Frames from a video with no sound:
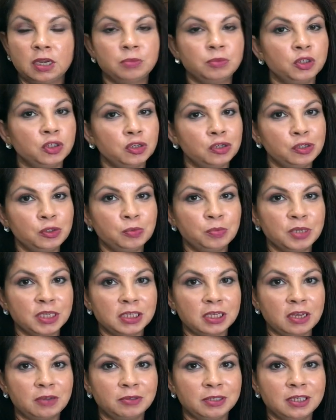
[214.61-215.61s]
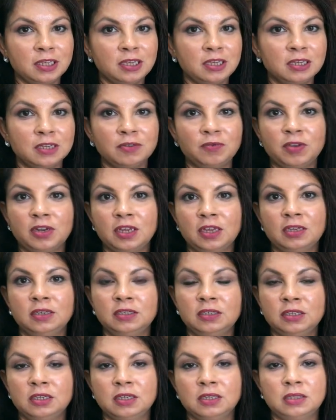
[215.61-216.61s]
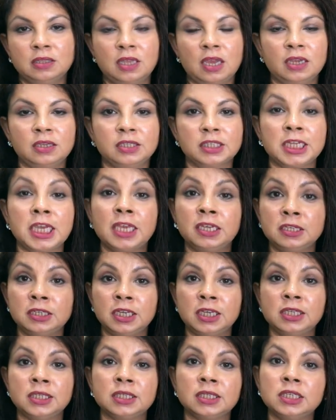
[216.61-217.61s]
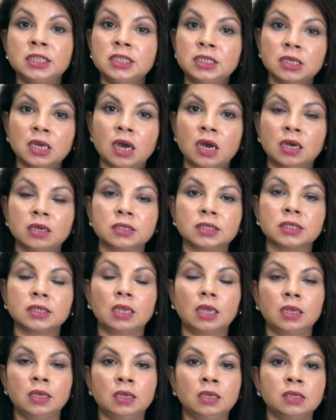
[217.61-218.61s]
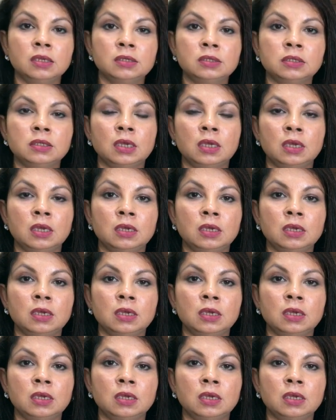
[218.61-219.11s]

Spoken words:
I'm sure you must have seen it when I did that 10 days detox, and